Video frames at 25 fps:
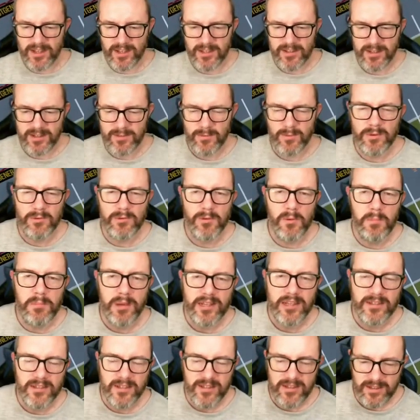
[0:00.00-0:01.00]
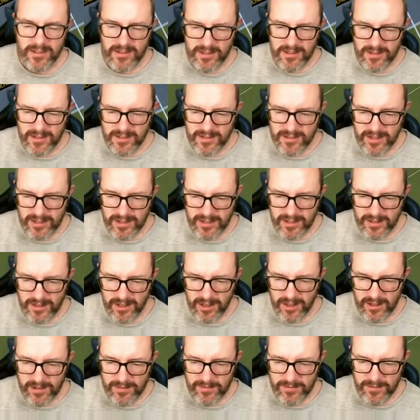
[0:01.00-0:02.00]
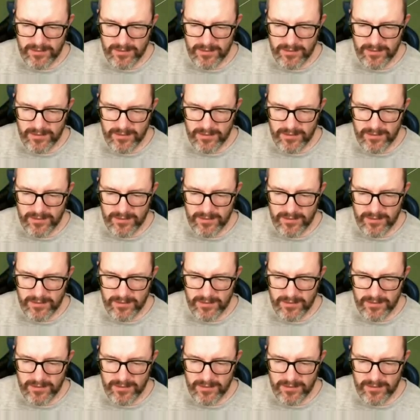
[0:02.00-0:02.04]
I think we were better in the second half.